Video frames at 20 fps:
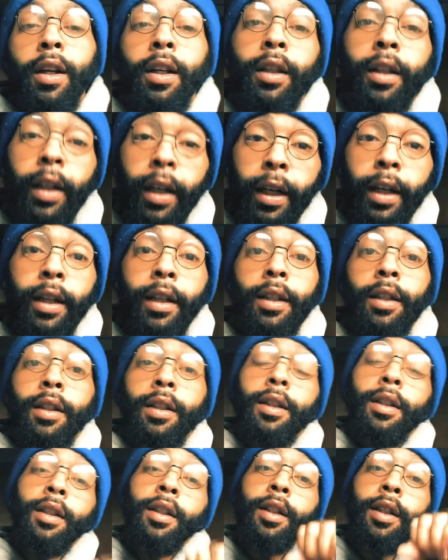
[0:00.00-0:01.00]
Then
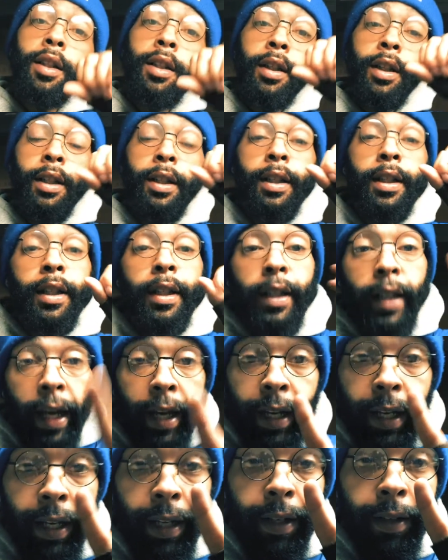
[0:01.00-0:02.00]
the
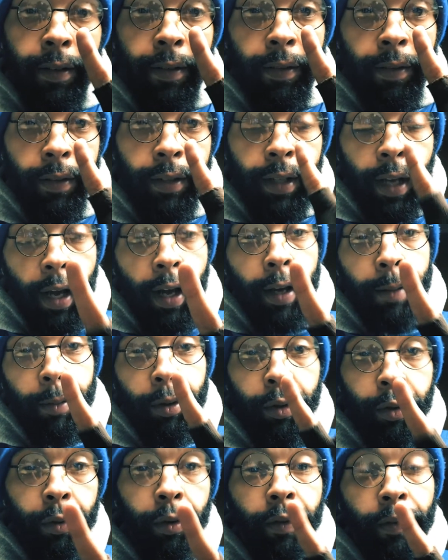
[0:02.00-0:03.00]
second time you
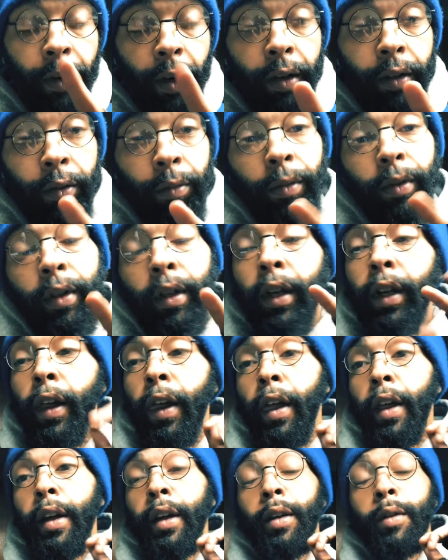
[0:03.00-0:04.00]
do a verse,
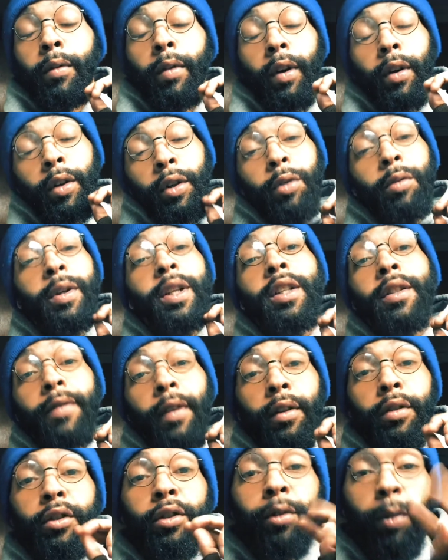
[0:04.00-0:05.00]
do each
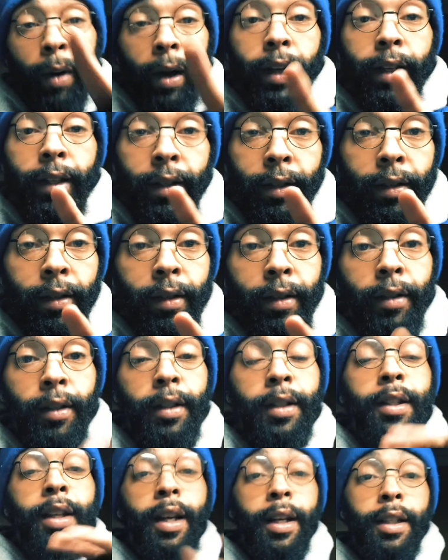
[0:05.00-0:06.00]
verse twice. The
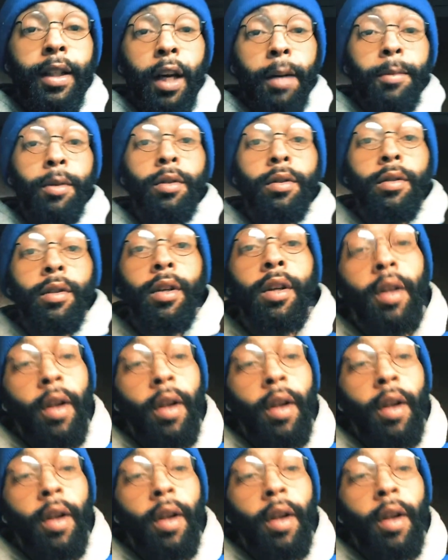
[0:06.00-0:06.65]
second time you do it,